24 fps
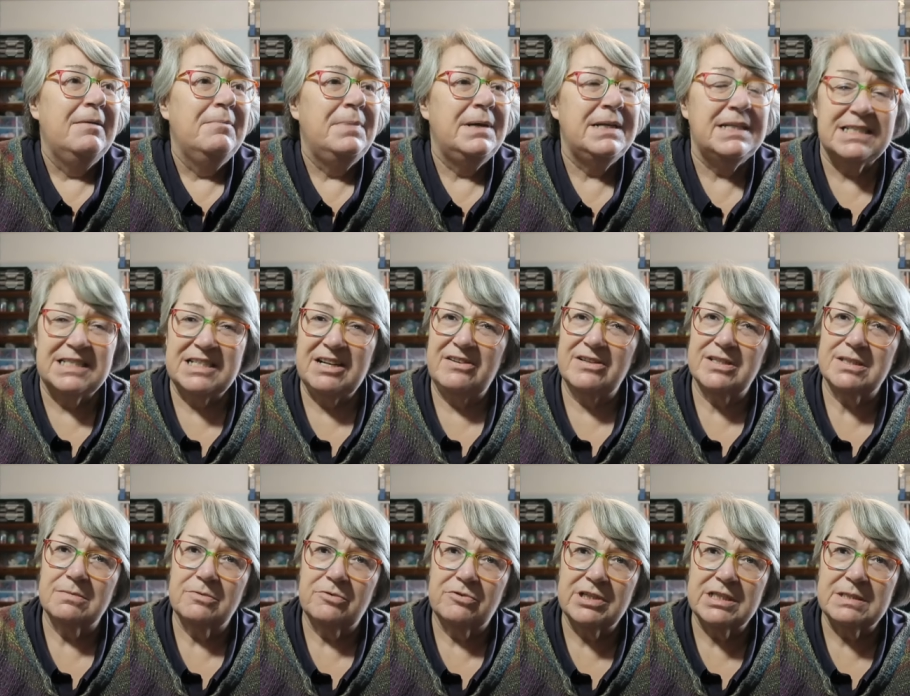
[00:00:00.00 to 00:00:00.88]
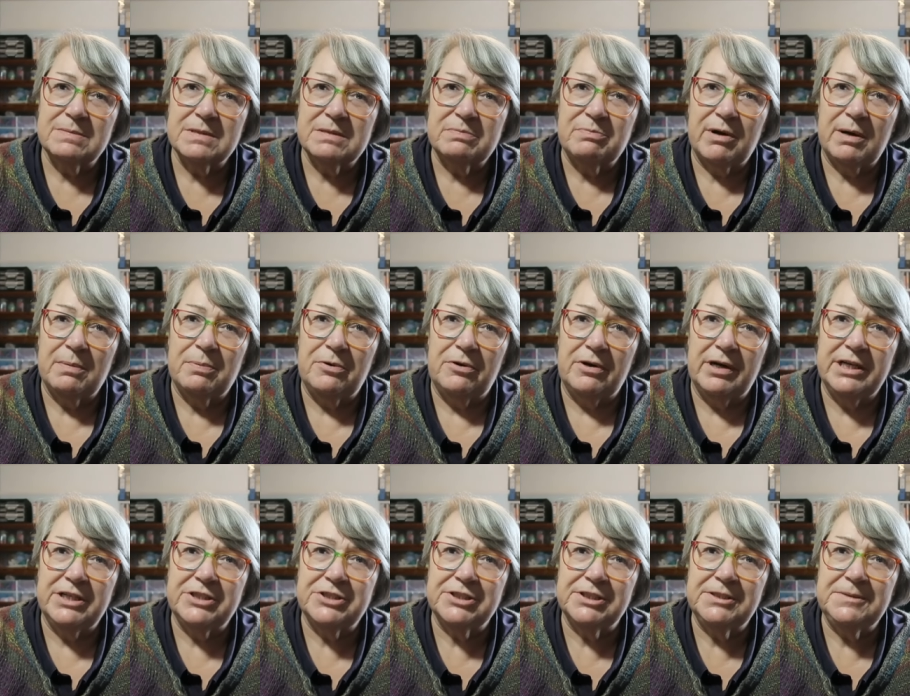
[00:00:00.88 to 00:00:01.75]
Better start some Christmas
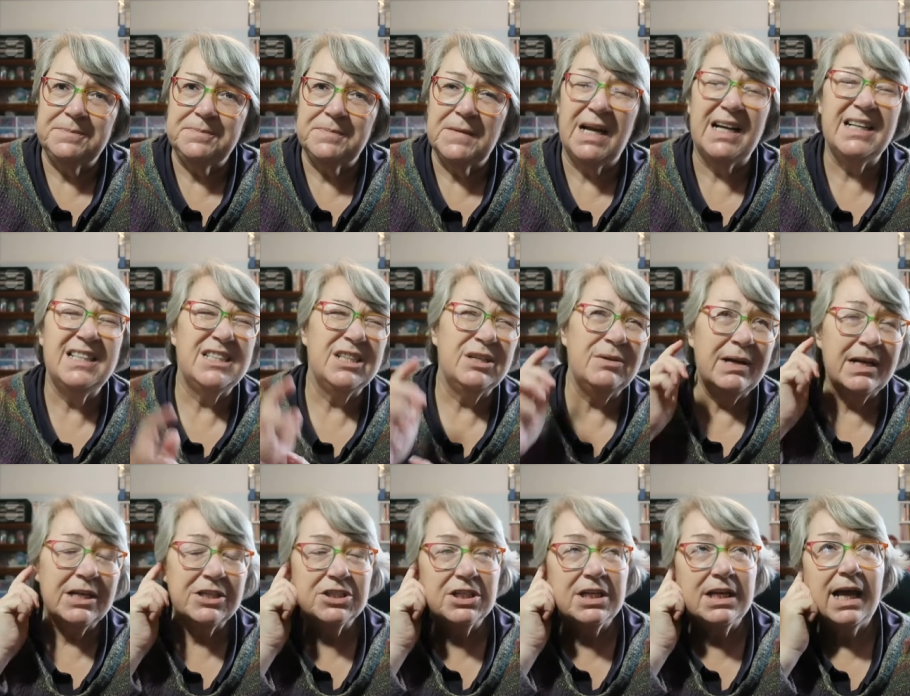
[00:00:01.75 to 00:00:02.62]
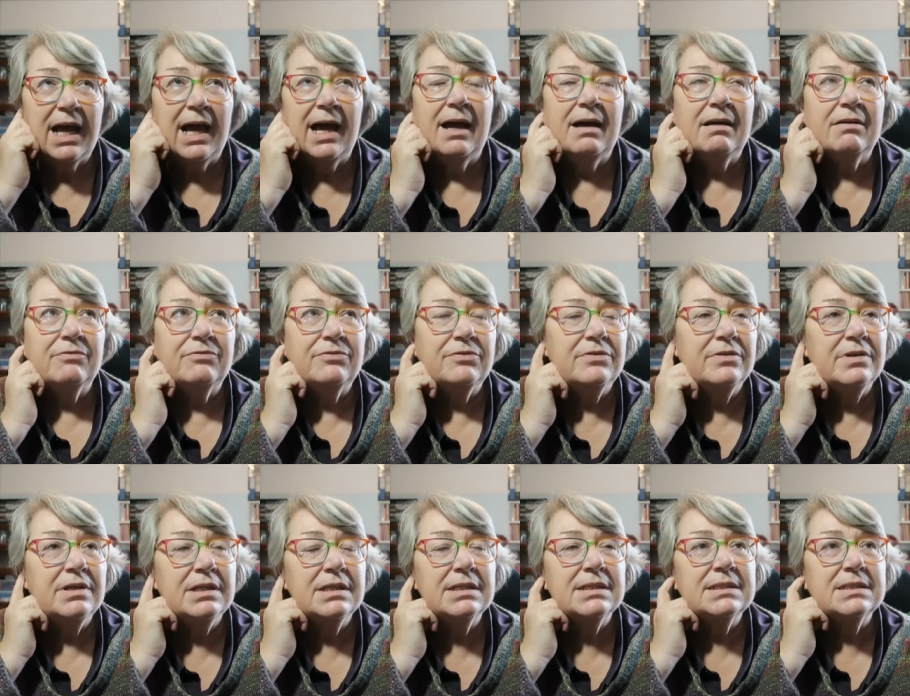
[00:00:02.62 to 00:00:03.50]
preparation. I do actually have
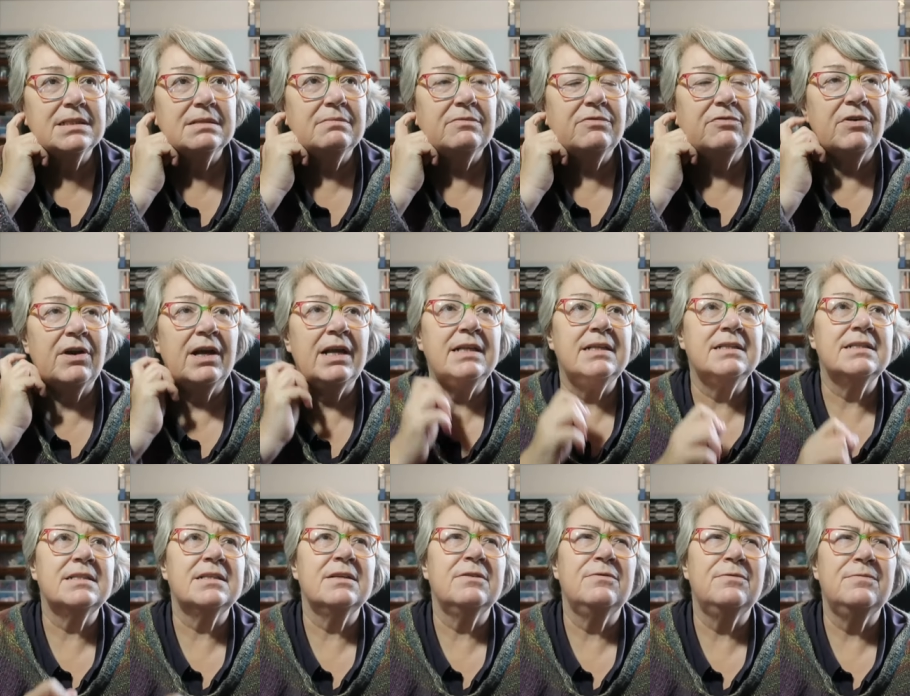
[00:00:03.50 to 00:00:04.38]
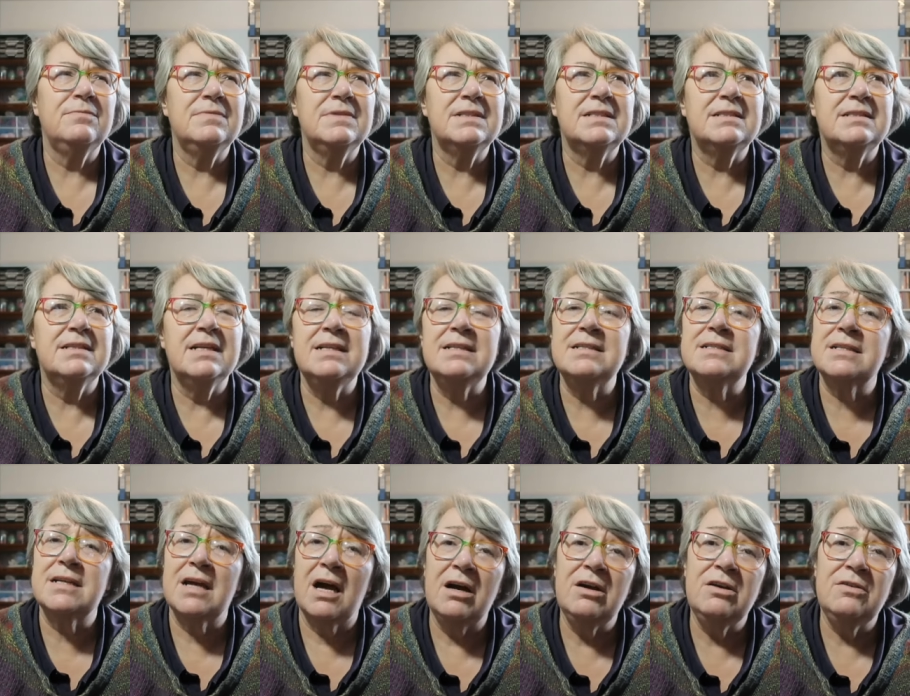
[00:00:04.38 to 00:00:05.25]
some friends that
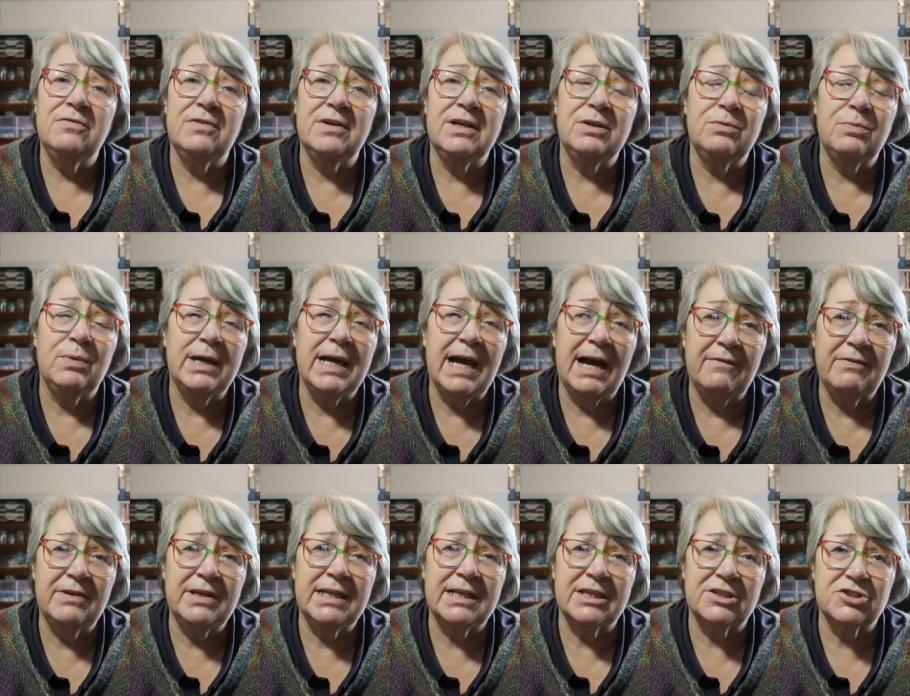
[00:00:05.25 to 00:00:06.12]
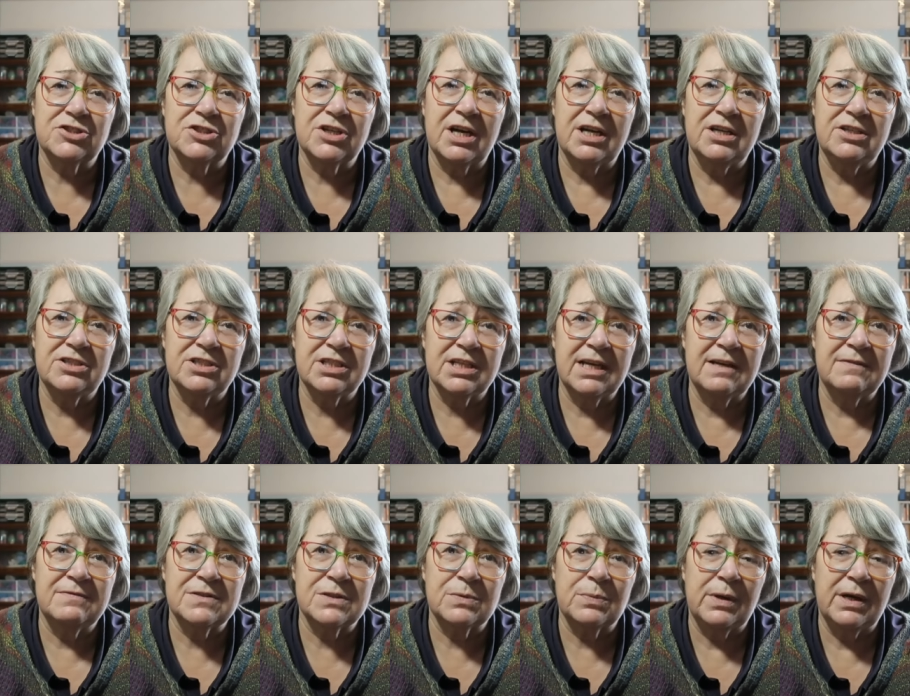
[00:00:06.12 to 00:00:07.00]
since COVID we haven't exchanged
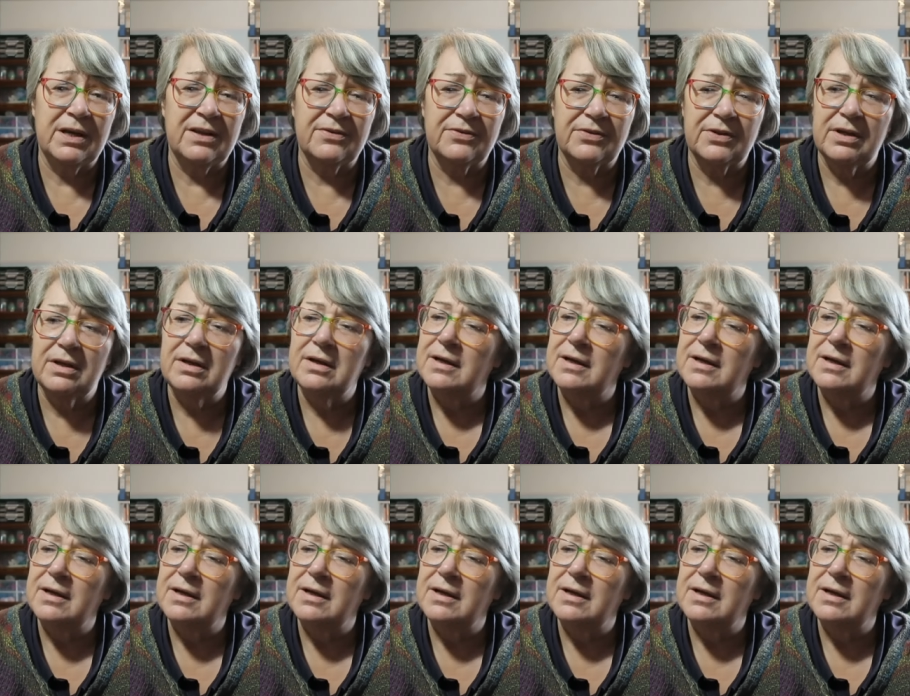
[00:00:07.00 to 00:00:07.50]
gifts with.